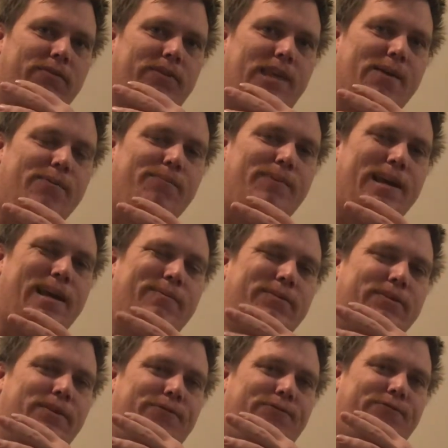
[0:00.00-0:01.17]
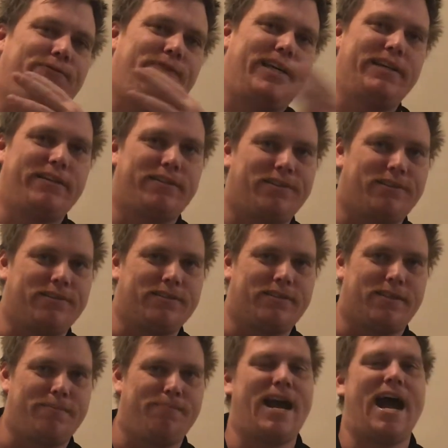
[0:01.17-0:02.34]
they would be able to feel
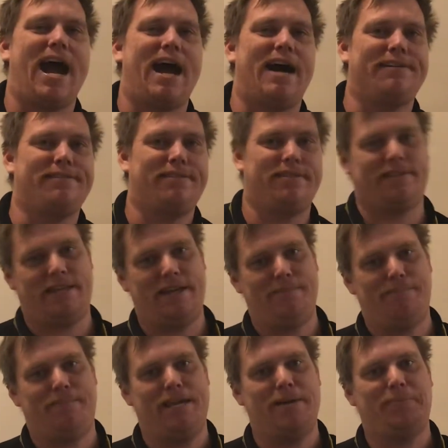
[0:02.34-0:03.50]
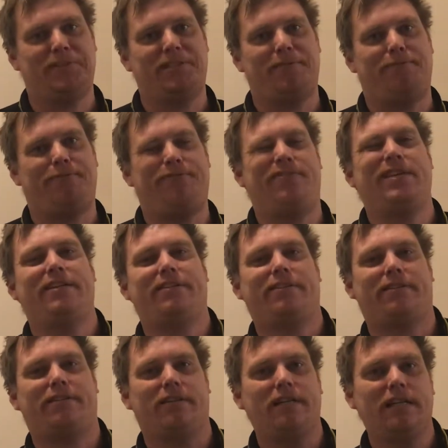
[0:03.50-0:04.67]
the math. They'd be able to
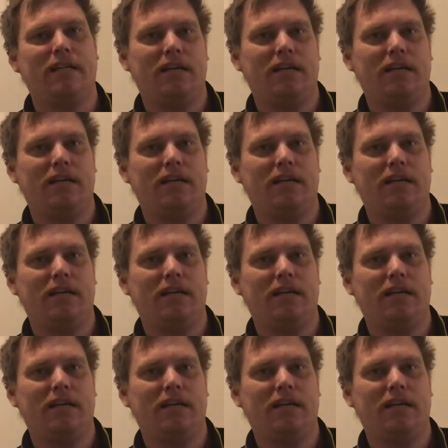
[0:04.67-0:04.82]
feel